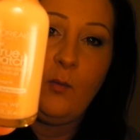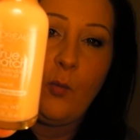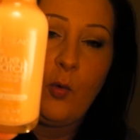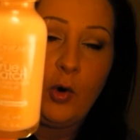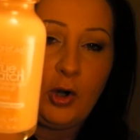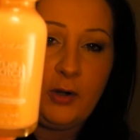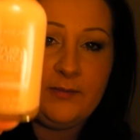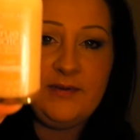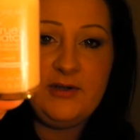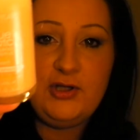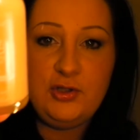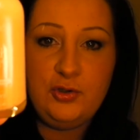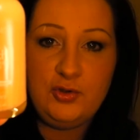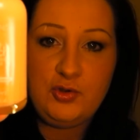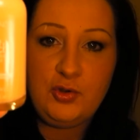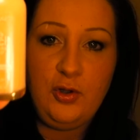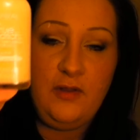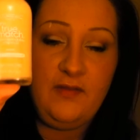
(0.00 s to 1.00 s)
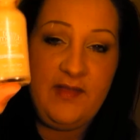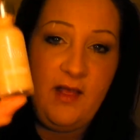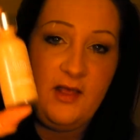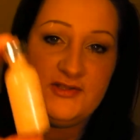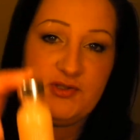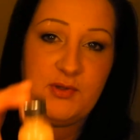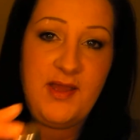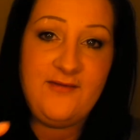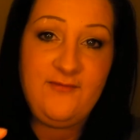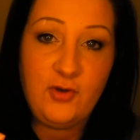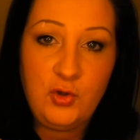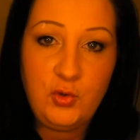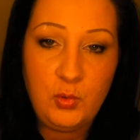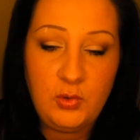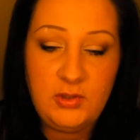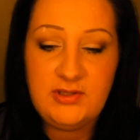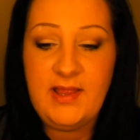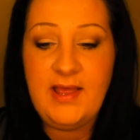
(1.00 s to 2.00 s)
warm and neutral, and they also have a
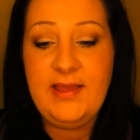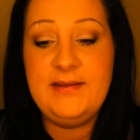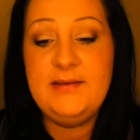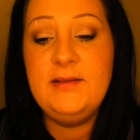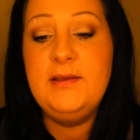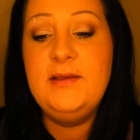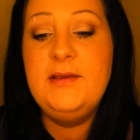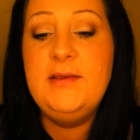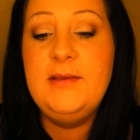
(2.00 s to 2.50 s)
cool line.